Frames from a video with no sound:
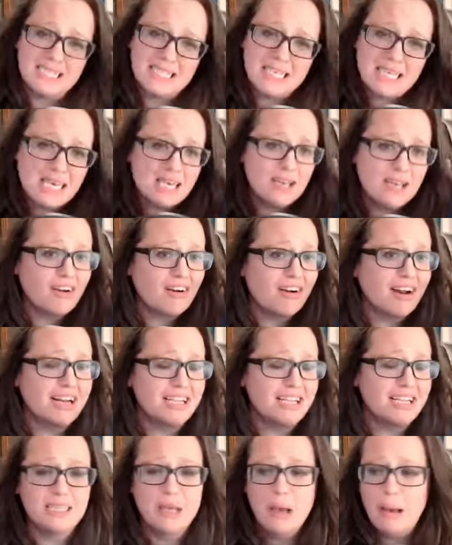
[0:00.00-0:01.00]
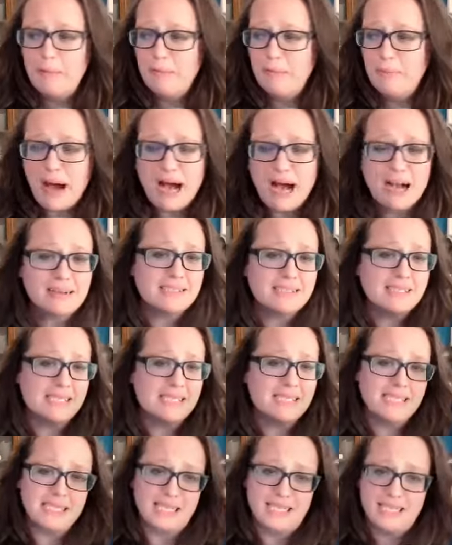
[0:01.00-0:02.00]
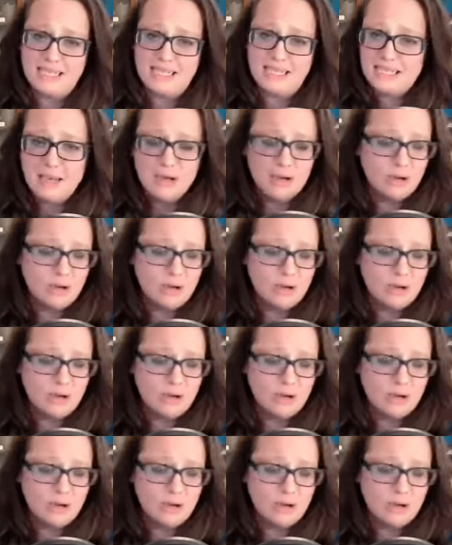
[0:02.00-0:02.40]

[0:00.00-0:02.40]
gear and it's boxes and it's